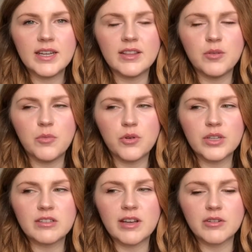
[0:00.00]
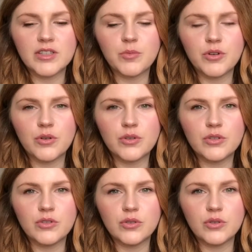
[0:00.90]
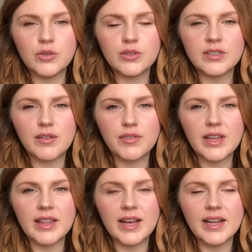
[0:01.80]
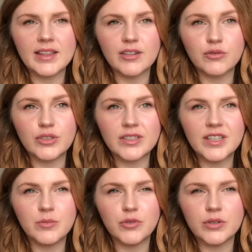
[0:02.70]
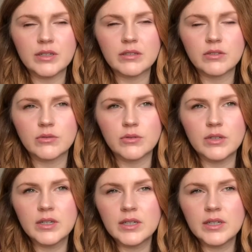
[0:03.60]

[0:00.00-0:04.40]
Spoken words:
And the more you tell someone not to do stuff like that, they'll just keep doing it. So